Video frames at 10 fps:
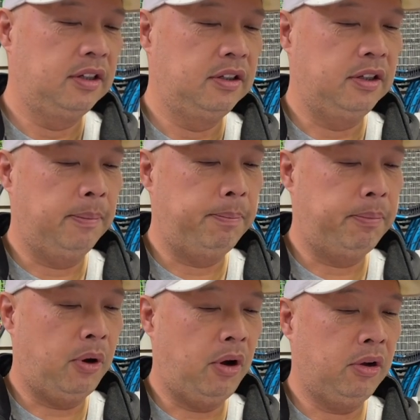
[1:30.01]
The
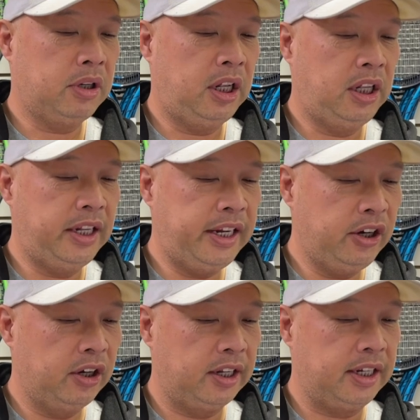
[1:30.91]
ball
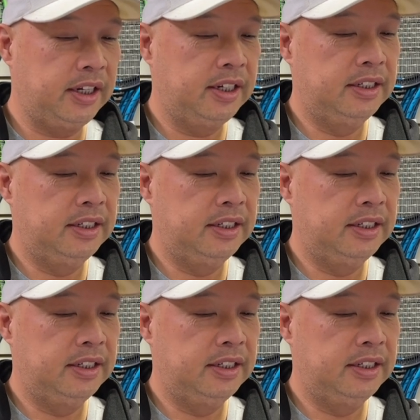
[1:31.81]
clearly